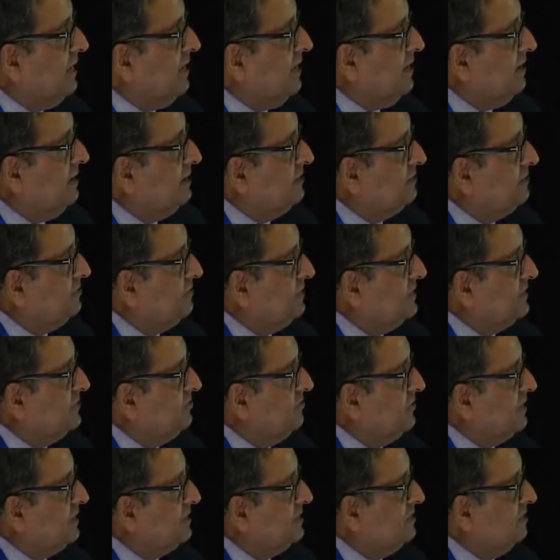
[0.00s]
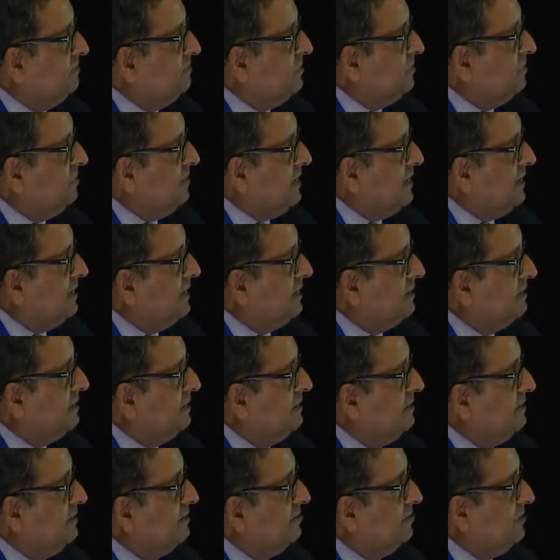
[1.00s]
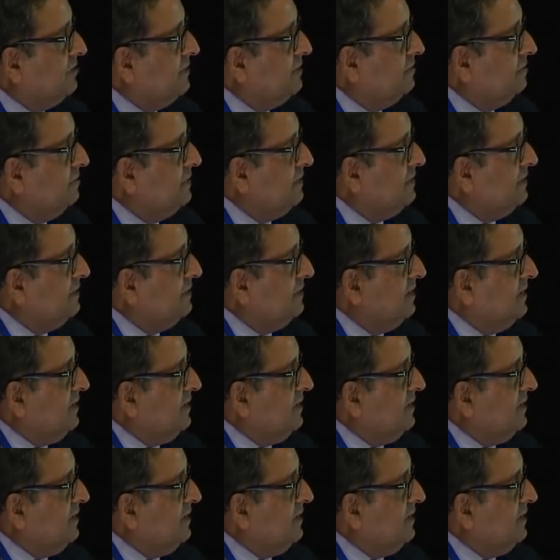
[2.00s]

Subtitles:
and specific symptomatic treatment,